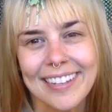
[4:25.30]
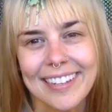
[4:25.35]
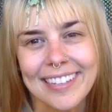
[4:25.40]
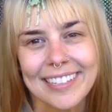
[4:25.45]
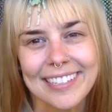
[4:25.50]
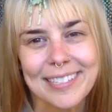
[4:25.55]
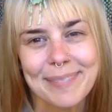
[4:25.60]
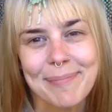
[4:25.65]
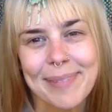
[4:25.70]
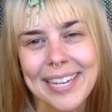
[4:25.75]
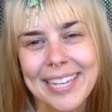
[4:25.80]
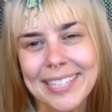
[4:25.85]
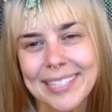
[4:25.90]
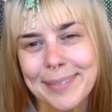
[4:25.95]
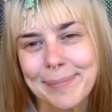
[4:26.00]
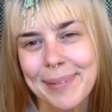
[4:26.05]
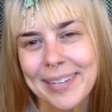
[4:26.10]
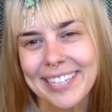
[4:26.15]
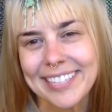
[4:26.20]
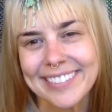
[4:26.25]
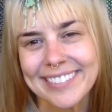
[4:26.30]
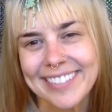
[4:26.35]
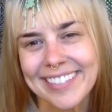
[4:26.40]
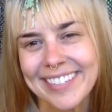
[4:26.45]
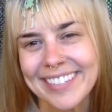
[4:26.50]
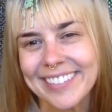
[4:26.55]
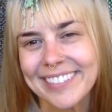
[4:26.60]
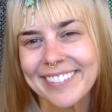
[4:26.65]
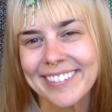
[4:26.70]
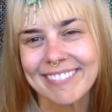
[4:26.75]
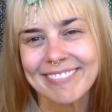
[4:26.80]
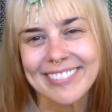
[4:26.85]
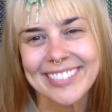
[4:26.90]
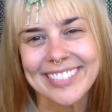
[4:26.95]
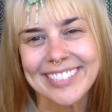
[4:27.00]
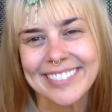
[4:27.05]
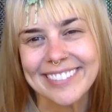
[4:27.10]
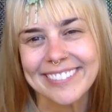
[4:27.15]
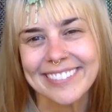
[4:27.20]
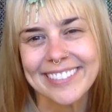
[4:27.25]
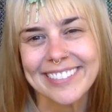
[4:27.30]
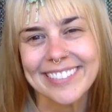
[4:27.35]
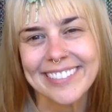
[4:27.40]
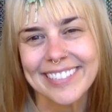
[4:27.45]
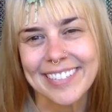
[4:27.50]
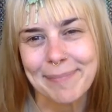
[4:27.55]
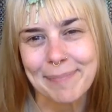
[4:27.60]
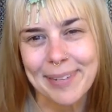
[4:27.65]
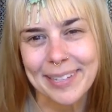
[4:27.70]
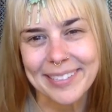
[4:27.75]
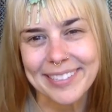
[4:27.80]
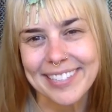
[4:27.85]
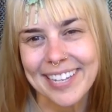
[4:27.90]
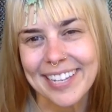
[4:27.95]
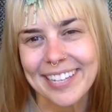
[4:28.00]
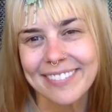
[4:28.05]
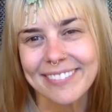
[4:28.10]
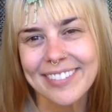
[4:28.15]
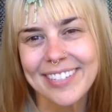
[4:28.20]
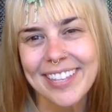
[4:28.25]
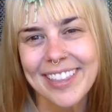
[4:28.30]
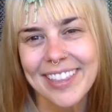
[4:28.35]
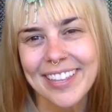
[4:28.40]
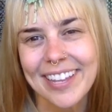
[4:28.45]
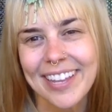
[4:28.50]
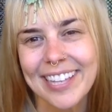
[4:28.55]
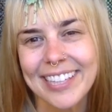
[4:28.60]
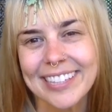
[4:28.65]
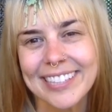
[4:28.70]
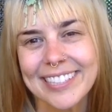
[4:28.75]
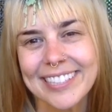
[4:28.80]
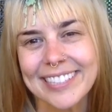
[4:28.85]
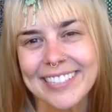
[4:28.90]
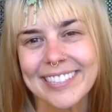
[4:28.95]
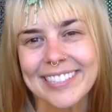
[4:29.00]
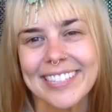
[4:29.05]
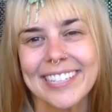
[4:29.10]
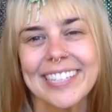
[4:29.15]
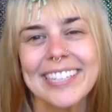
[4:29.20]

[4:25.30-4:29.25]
And to make space, all you have to do is step outside of your thoughts